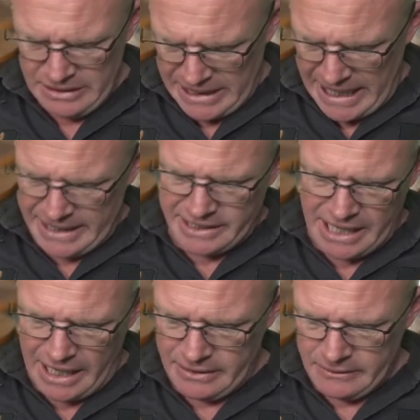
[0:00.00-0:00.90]
Okay,
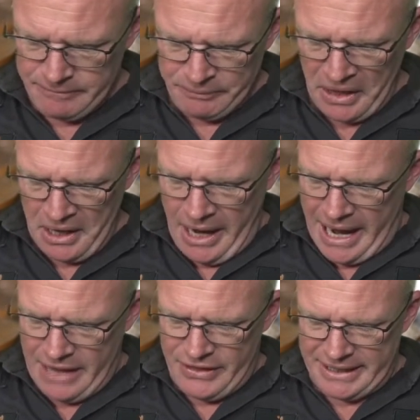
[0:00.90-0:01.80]
so
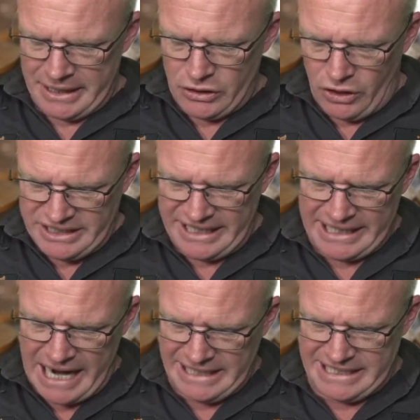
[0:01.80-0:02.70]
then the
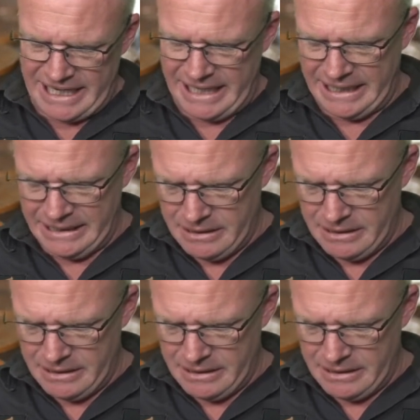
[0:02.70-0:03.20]
1918